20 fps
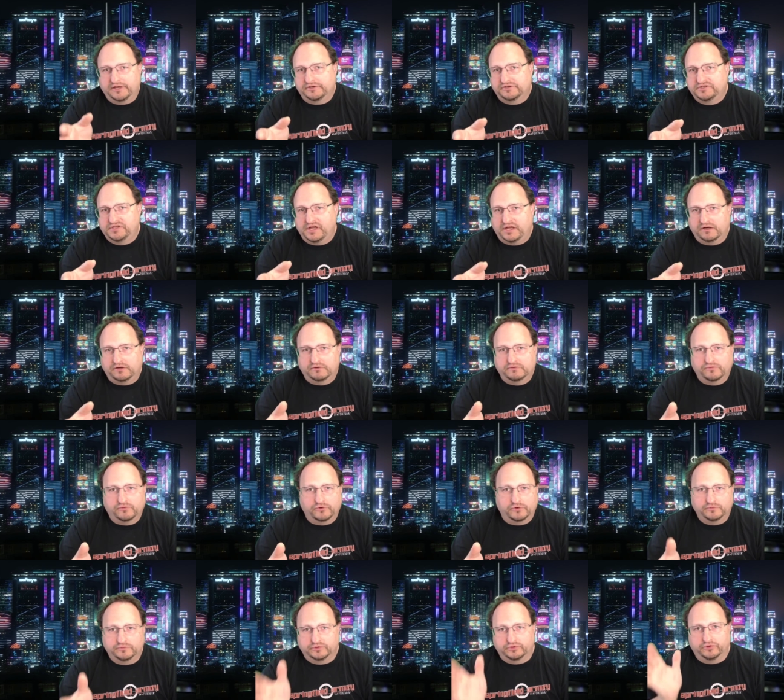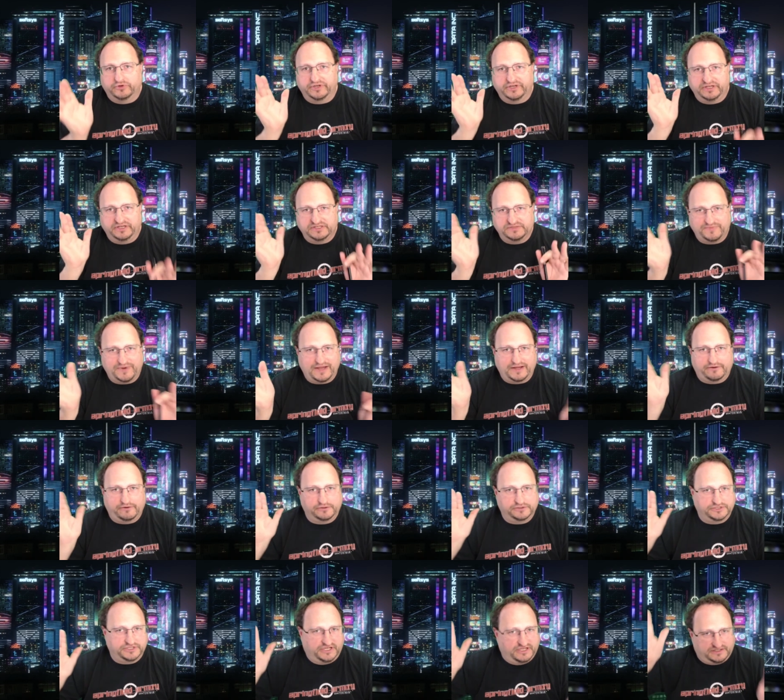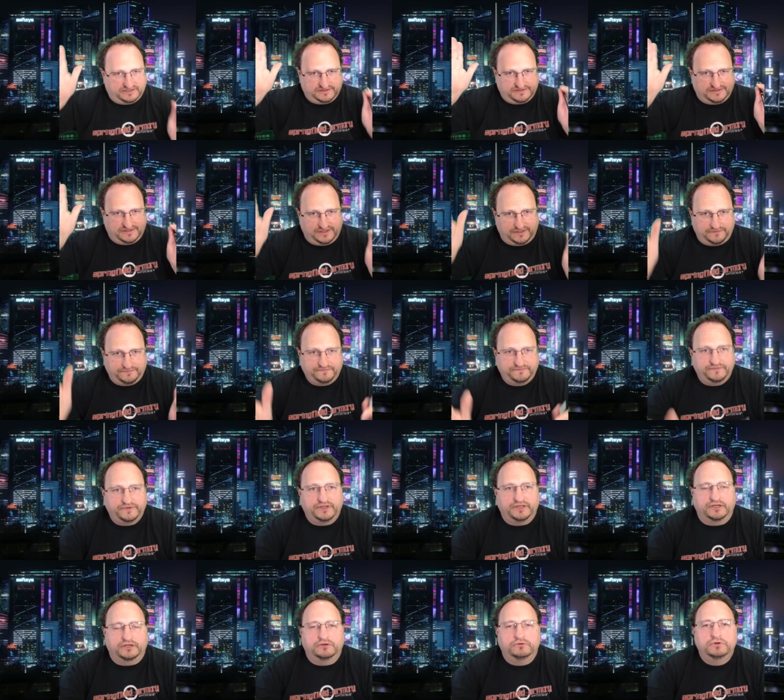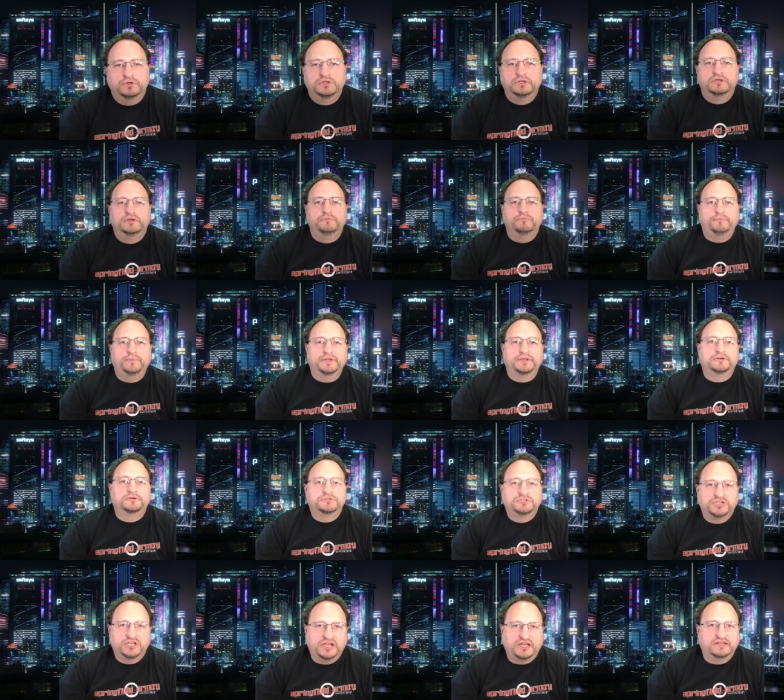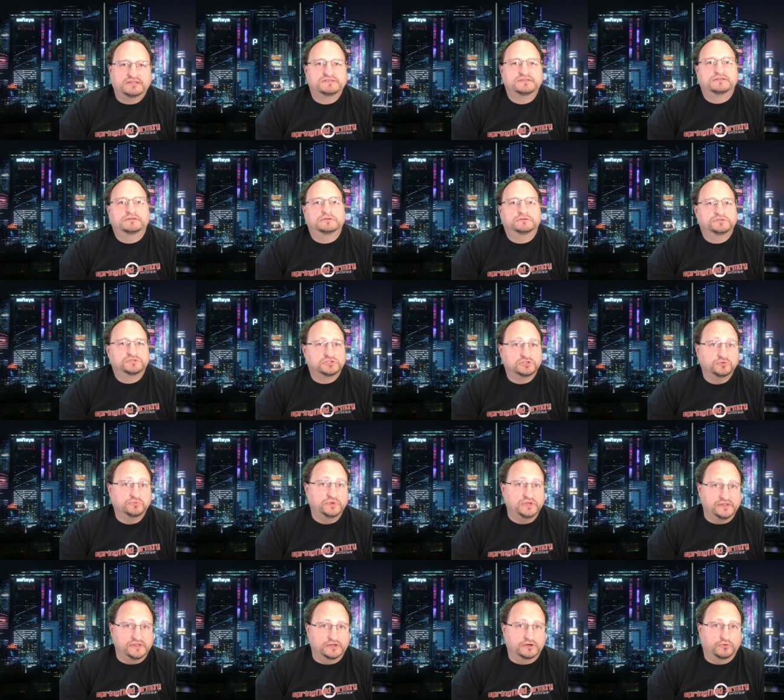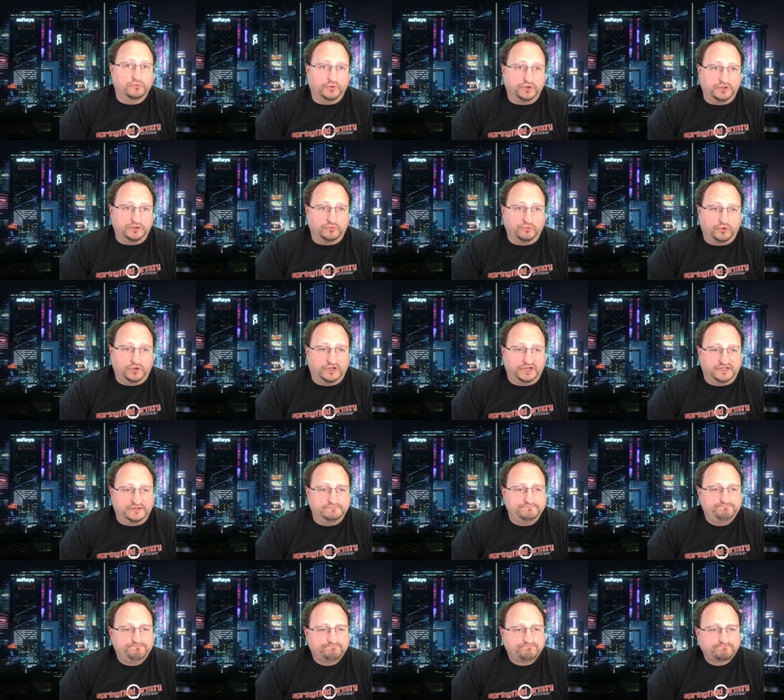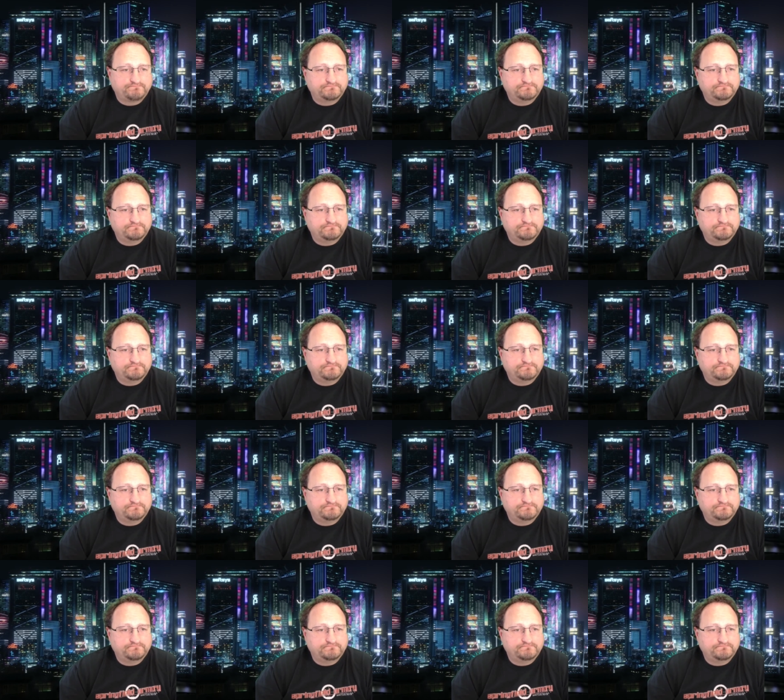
higher standard for employees, background checks, stuff, you know, better chance that it'll still be there when you want it.